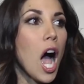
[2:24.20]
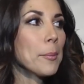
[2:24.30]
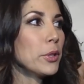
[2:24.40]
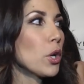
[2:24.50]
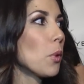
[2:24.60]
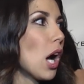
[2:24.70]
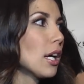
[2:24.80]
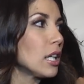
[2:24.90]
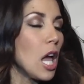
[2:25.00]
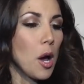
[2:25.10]
um, you know
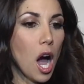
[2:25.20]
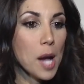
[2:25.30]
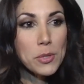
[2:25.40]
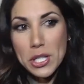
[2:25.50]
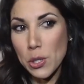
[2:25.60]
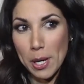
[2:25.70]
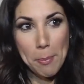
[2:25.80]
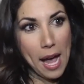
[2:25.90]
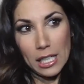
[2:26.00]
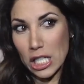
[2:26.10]
what? I'm just doing
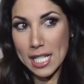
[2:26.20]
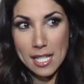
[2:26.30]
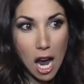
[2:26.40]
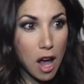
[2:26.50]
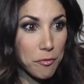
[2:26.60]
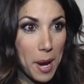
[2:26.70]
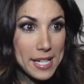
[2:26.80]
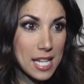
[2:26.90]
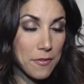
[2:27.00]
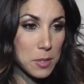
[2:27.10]
backlist stuff. My
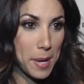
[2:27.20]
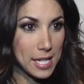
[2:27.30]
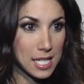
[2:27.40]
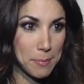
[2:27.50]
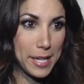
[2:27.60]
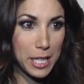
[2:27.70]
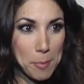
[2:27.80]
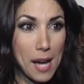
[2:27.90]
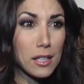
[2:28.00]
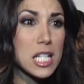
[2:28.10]
stuff's mainly
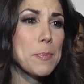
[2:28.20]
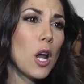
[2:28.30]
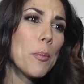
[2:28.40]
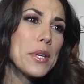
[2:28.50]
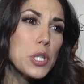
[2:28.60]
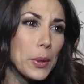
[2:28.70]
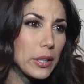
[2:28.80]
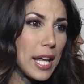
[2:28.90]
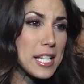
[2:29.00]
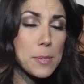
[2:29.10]
backlist, but I'll be doing
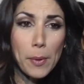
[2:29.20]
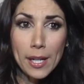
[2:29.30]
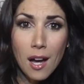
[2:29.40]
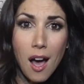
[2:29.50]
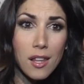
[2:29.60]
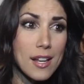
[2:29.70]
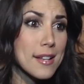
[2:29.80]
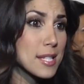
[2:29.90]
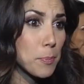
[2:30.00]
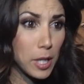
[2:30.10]
like spring
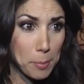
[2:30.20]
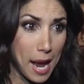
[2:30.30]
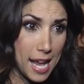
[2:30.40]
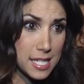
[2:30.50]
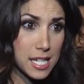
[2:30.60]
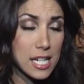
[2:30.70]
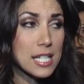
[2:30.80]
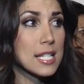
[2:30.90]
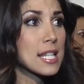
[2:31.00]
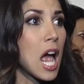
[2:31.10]
colors, spring
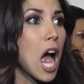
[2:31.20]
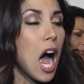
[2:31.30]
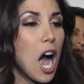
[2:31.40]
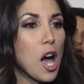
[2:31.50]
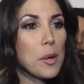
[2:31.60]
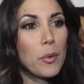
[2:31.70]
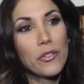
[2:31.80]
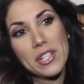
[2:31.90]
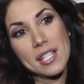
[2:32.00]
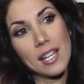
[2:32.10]
patterns. Um,
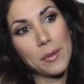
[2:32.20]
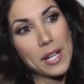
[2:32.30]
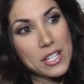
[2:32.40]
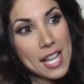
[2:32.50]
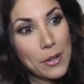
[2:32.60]
obviously, I just